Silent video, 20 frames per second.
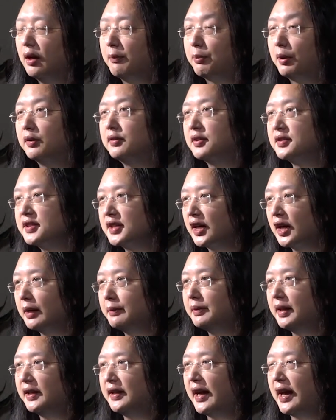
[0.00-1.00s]

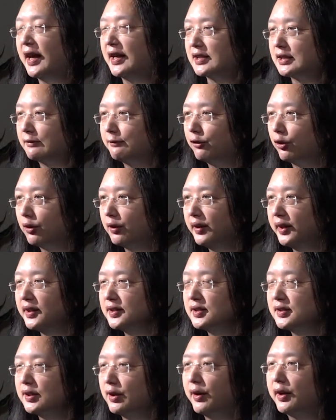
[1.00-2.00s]
prototyped and asked for it.
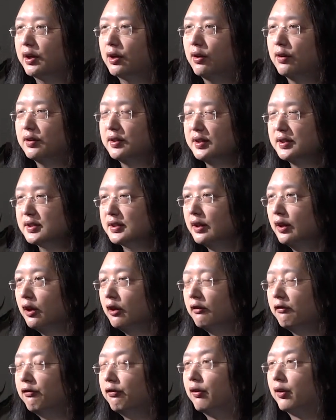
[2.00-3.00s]
So I call this
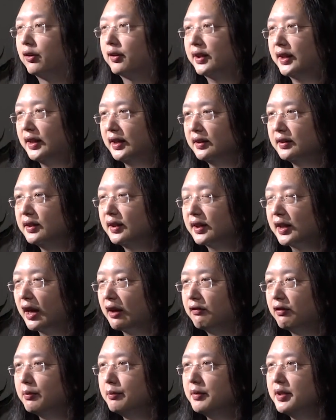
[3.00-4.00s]
forking the
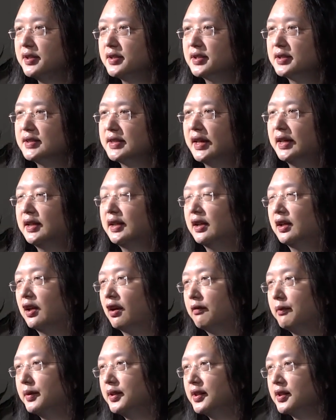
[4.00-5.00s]
government, taking
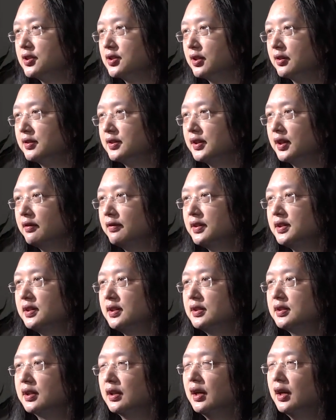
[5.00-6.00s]
government digital
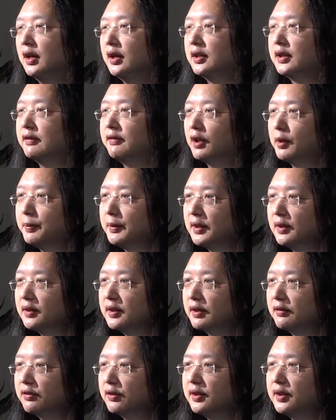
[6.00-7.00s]
services, developing a
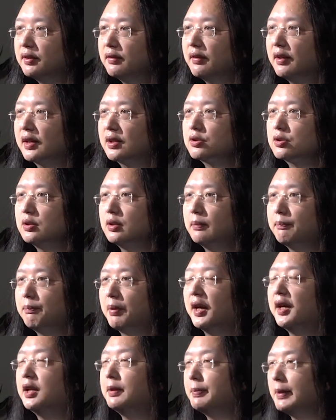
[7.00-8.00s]
different direction
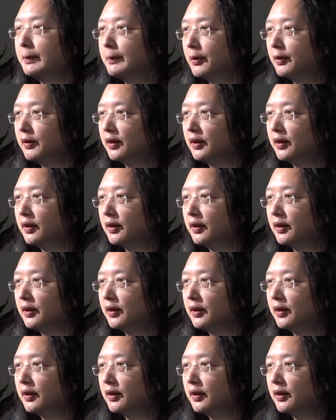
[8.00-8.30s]
by the people